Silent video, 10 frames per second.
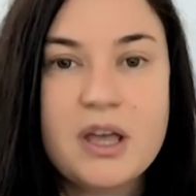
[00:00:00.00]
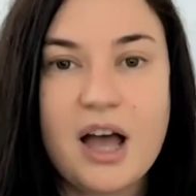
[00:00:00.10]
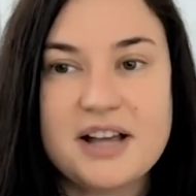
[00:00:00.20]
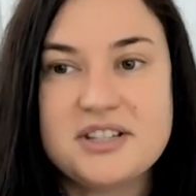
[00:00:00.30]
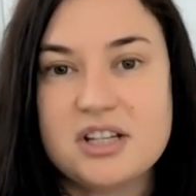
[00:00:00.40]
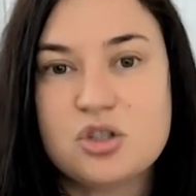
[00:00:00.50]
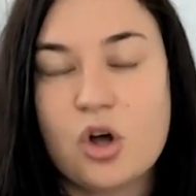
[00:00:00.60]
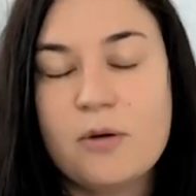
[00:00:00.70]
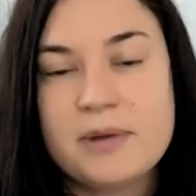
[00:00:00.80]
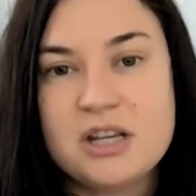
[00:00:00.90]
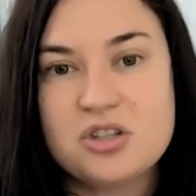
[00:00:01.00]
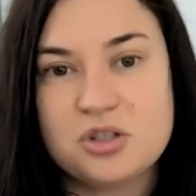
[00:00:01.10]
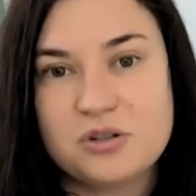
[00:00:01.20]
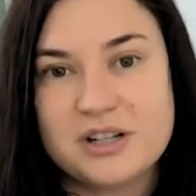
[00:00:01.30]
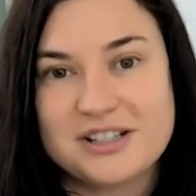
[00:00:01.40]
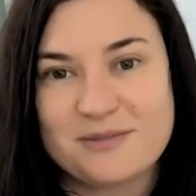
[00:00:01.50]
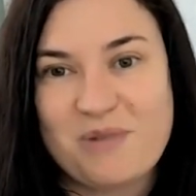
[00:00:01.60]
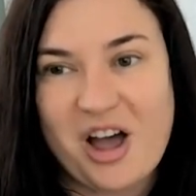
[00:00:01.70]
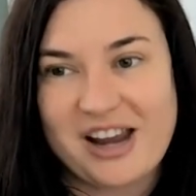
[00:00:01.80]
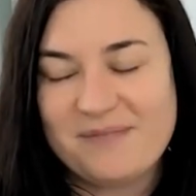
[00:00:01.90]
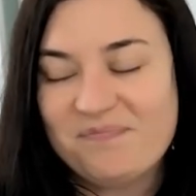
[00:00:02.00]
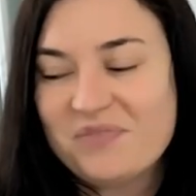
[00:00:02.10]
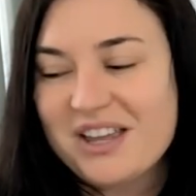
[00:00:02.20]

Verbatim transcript: I see so many students of mine